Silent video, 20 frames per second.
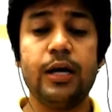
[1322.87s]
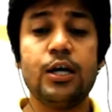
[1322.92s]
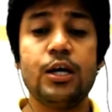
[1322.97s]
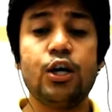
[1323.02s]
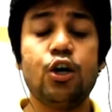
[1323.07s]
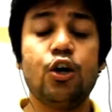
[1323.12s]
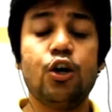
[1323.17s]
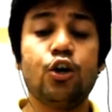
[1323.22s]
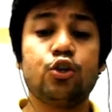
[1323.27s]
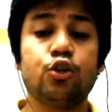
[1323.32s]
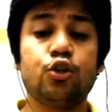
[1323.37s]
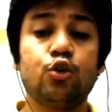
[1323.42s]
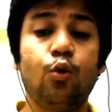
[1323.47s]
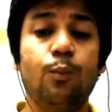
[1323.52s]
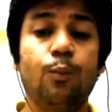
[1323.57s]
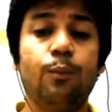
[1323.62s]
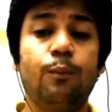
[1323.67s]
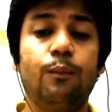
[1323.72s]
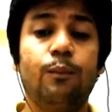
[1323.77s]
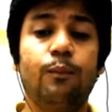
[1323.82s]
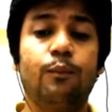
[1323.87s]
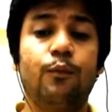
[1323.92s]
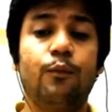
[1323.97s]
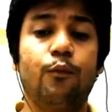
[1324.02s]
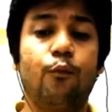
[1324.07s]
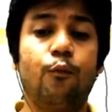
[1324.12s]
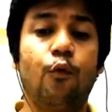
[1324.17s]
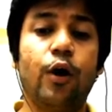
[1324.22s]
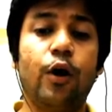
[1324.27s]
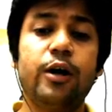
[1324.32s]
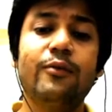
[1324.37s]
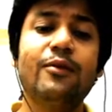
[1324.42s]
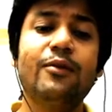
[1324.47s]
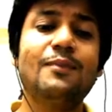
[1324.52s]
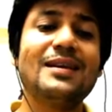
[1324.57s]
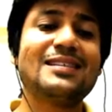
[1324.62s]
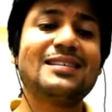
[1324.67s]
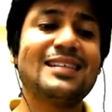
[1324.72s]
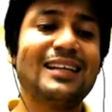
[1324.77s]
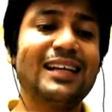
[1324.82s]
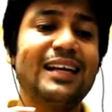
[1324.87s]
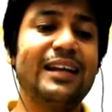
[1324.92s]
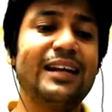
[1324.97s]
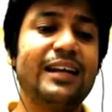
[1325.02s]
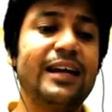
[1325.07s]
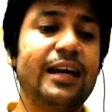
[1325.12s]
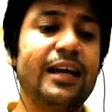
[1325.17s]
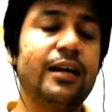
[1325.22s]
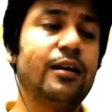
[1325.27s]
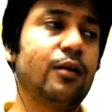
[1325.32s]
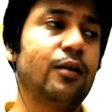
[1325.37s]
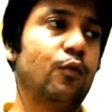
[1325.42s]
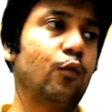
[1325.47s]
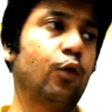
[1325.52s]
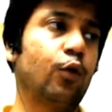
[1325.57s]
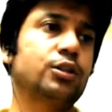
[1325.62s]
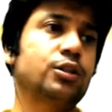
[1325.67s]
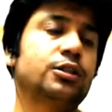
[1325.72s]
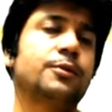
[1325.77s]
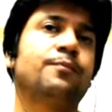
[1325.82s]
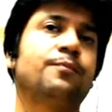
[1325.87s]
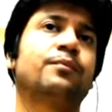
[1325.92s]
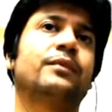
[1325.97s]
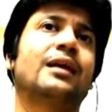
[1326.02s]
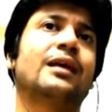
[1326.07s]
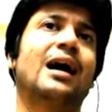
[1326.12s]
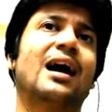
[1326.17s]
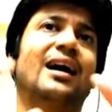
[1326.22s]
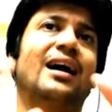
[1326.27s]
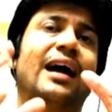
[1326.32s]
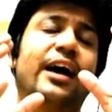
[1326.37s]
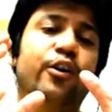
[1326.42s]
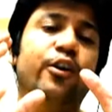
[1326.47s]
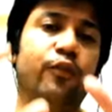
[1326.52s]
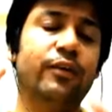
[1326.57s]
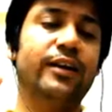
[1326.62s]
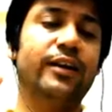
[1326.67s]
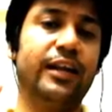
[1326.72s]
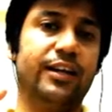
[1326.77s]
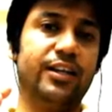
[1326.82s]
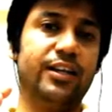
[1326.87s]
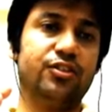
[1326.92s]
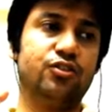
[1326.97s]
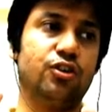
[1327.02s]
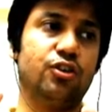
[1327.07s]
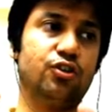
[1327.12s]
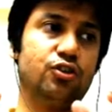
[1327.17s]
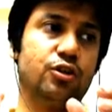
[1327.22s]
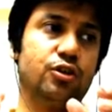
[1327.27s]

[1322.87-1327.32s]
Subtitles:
so what we basically need was a kind of a data structure